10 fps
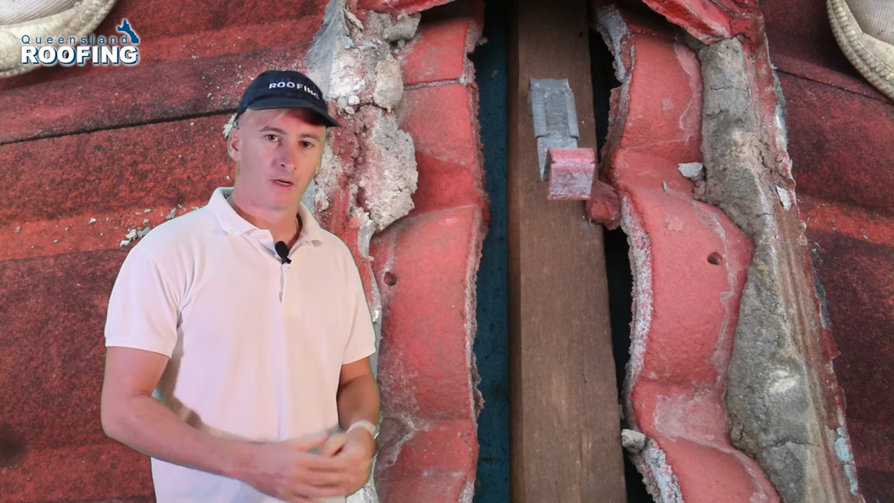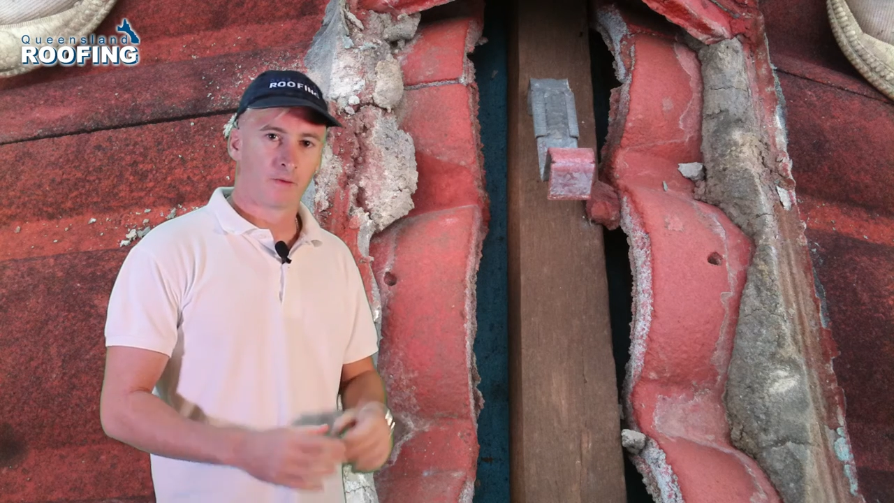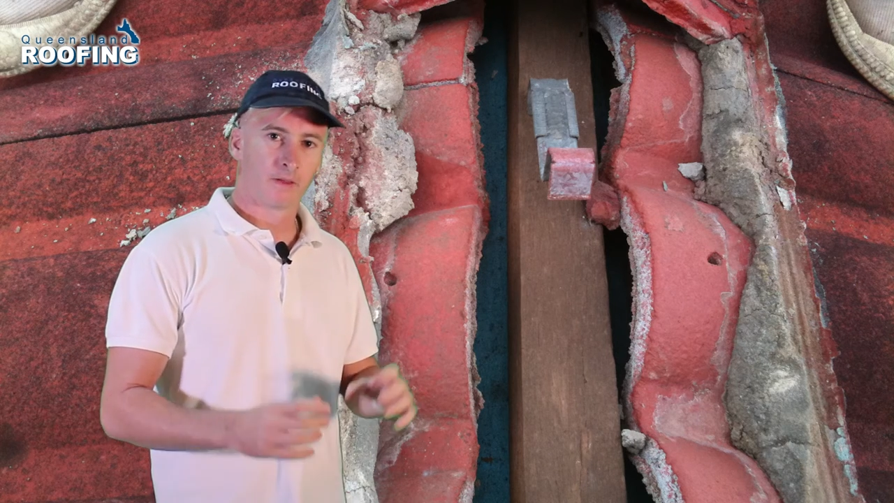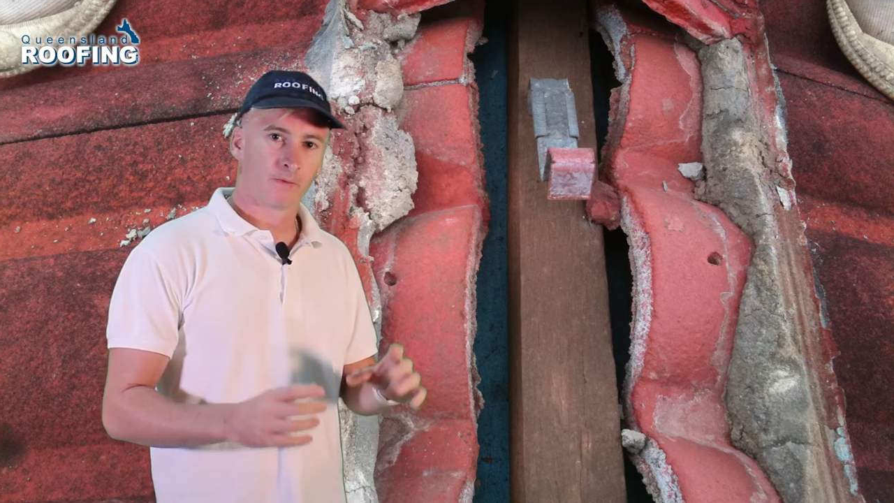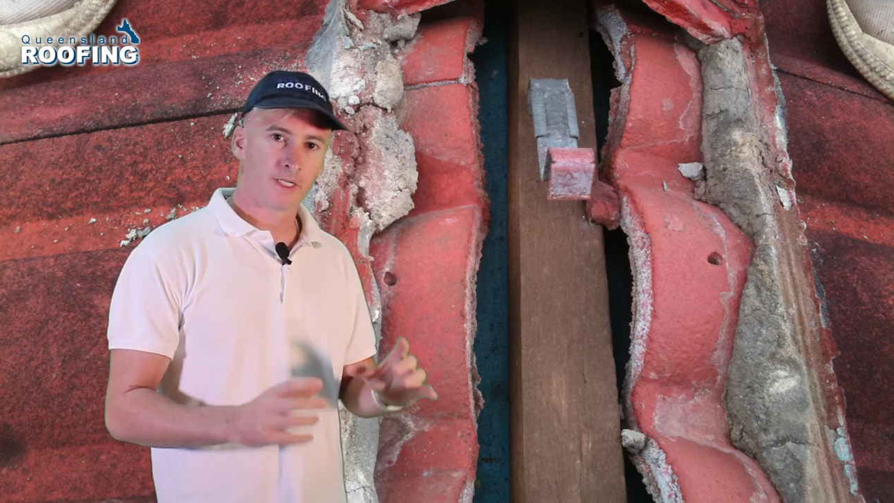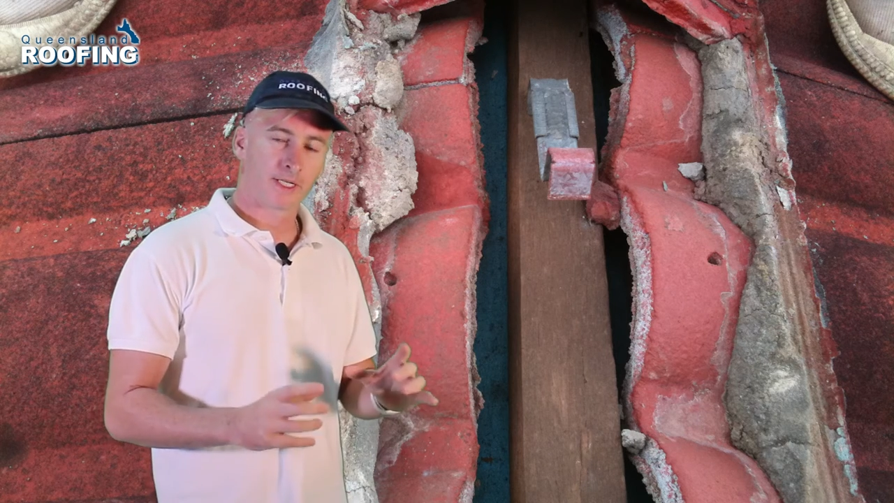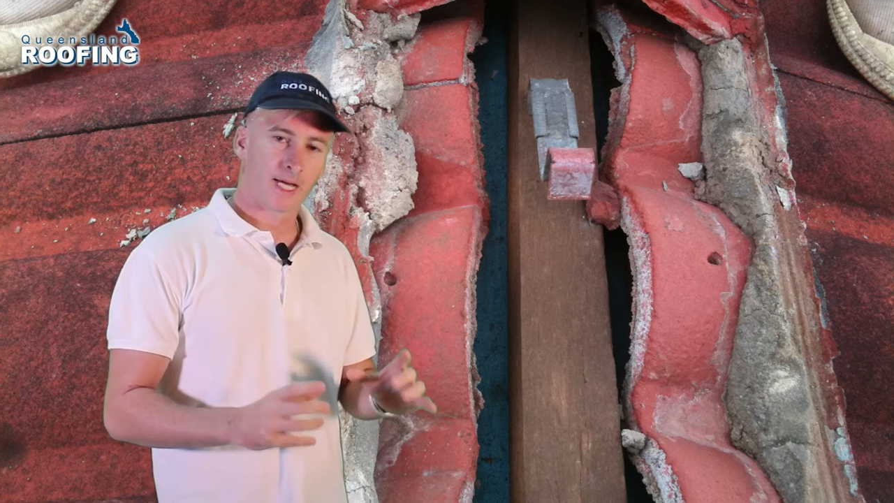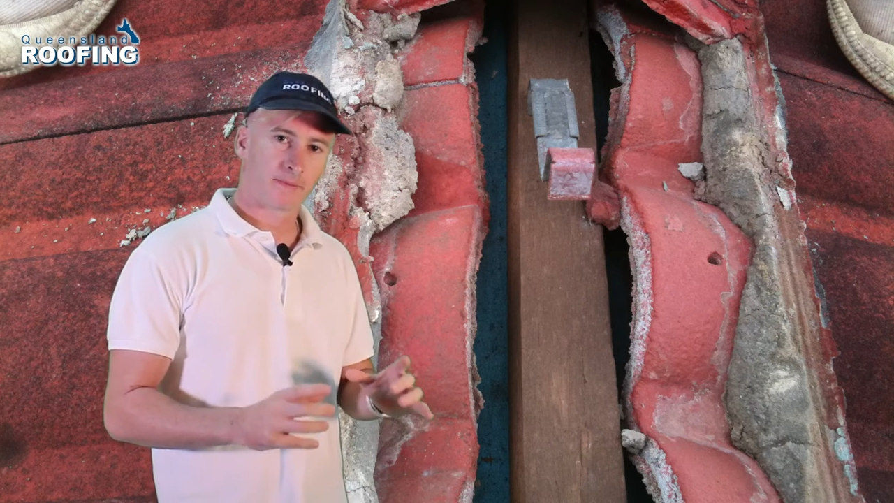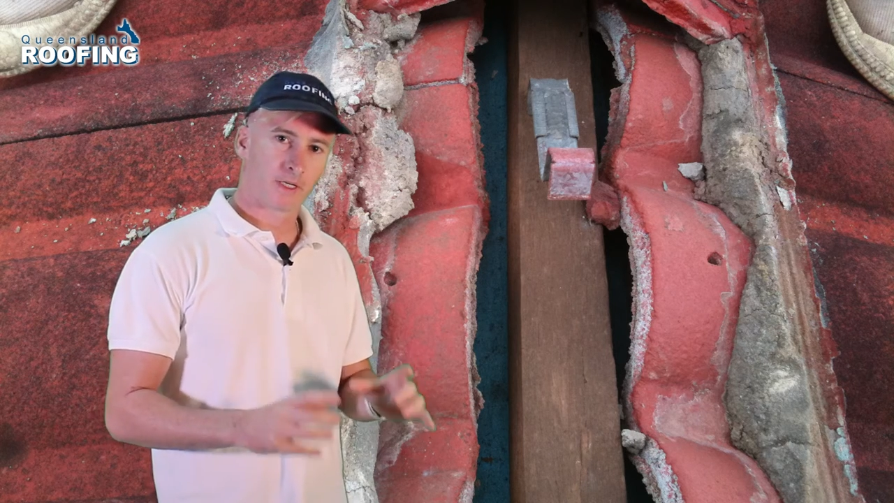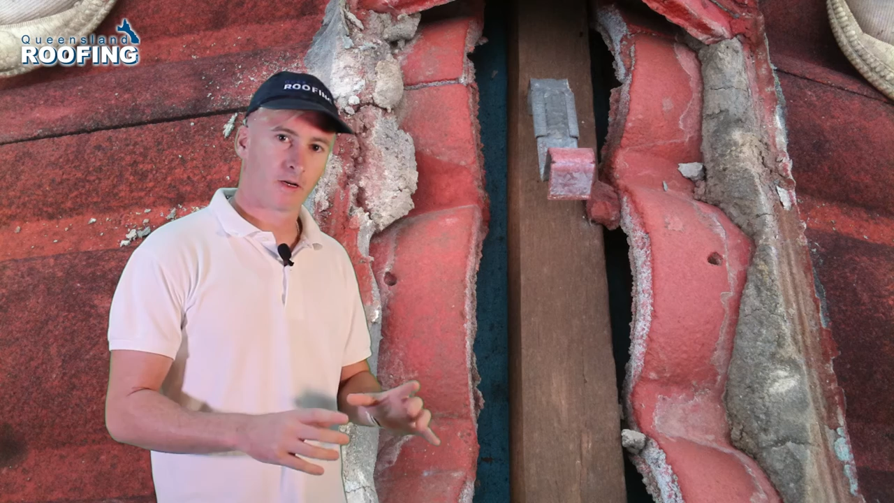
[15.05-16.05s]
When the ridge
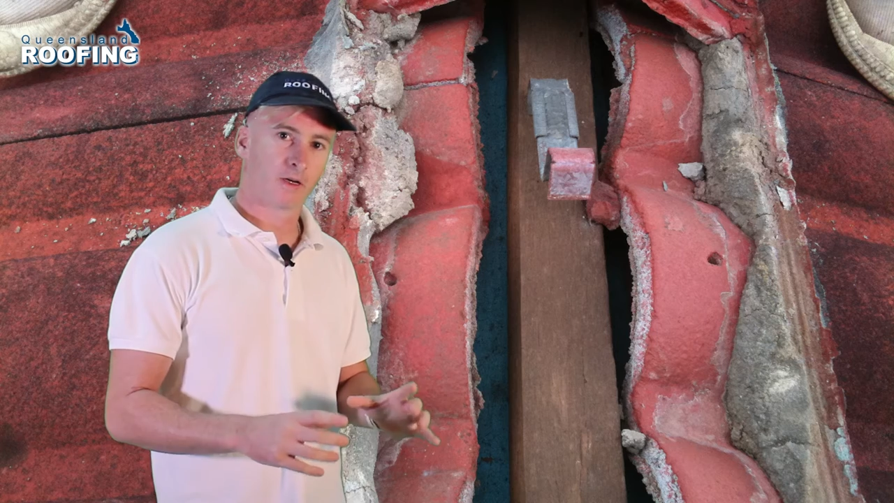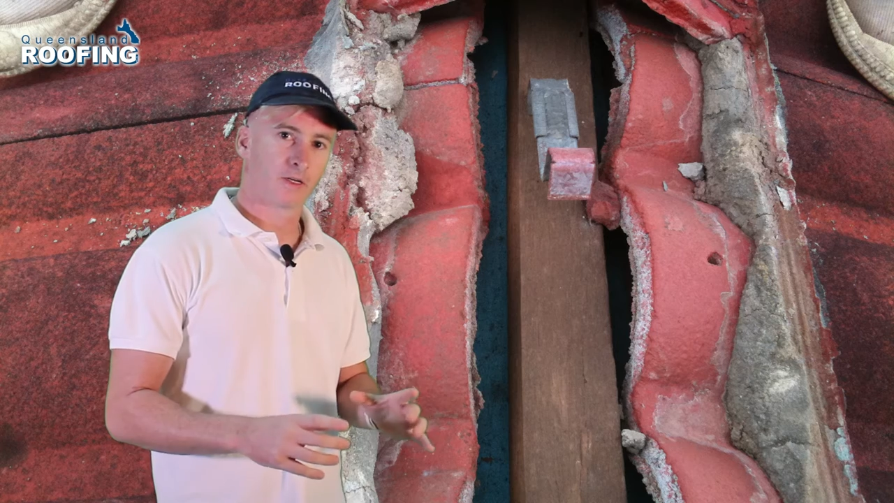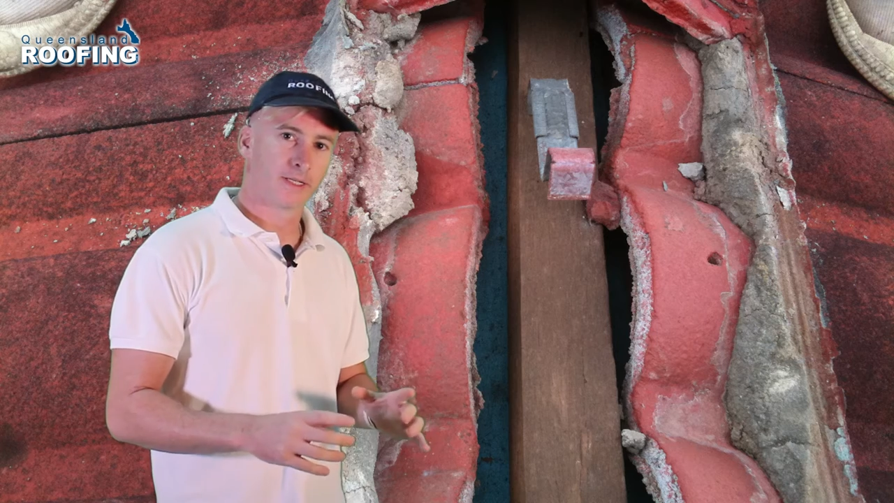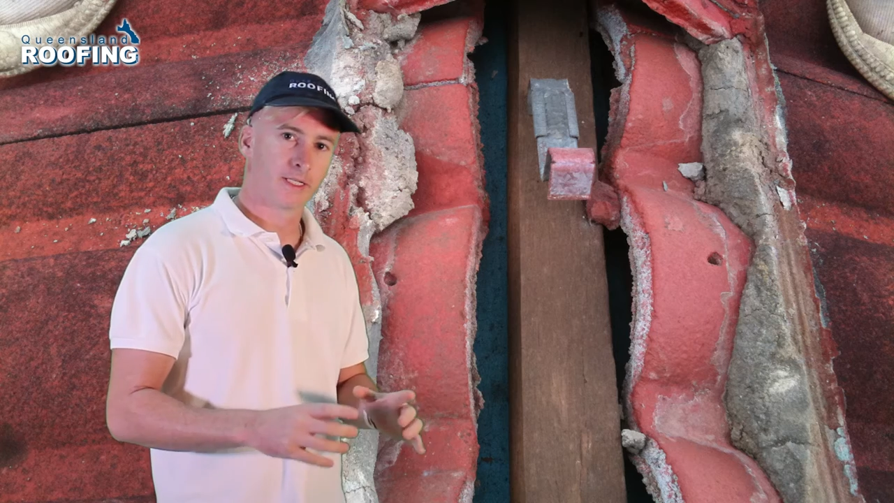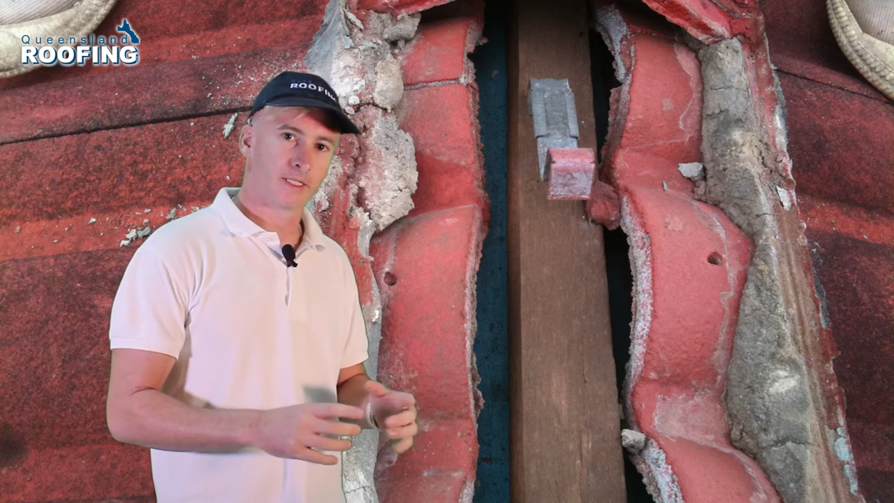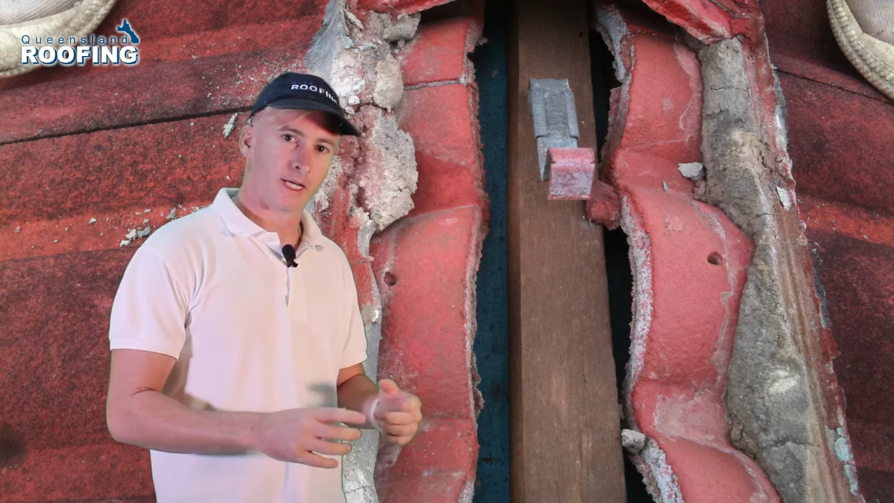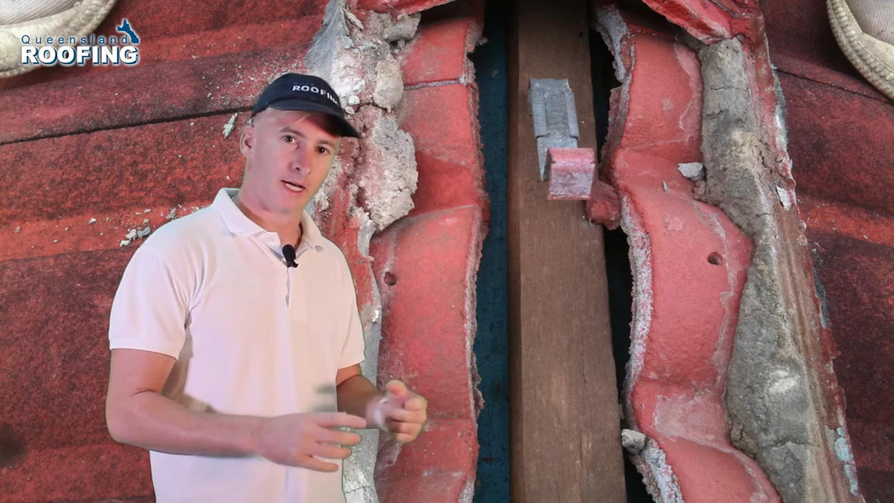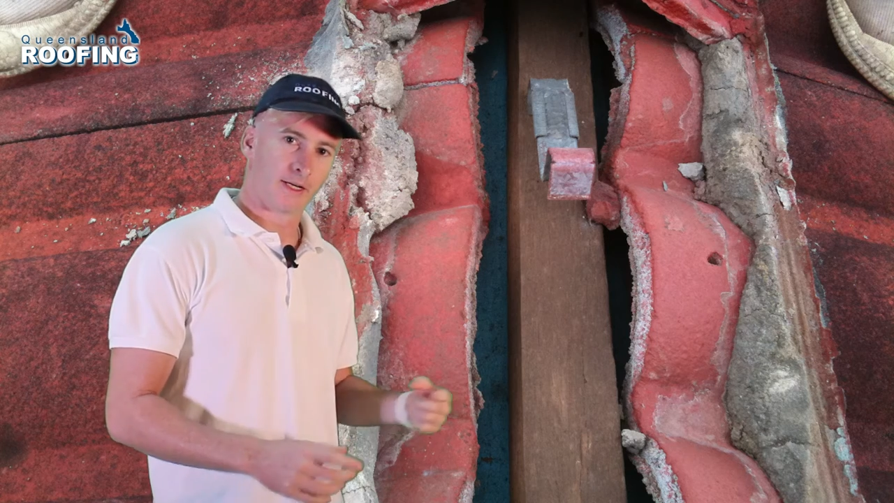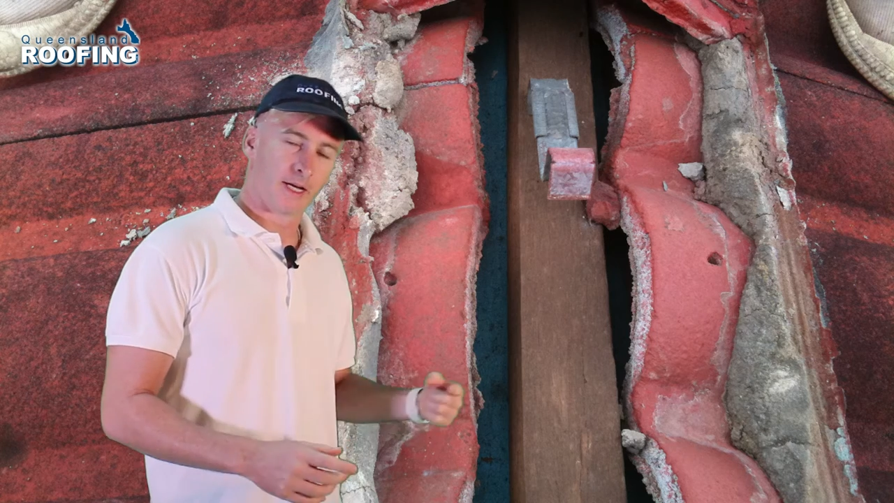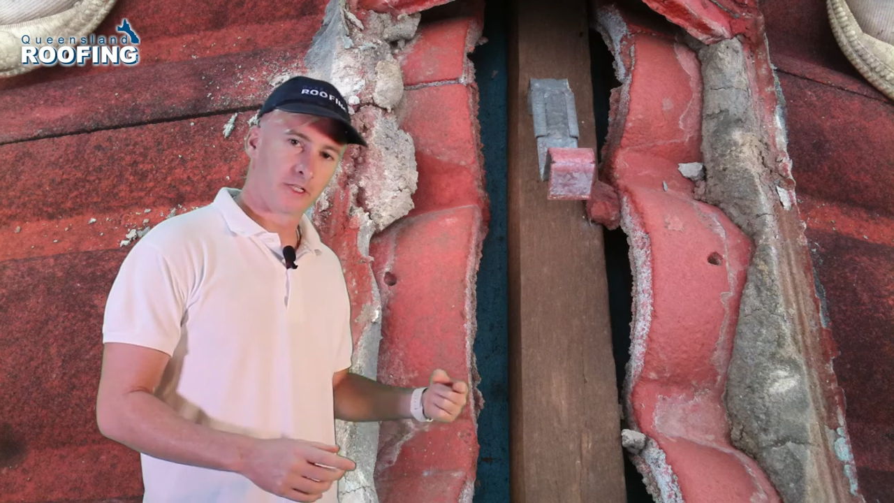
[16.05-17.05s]
caps are concreted down,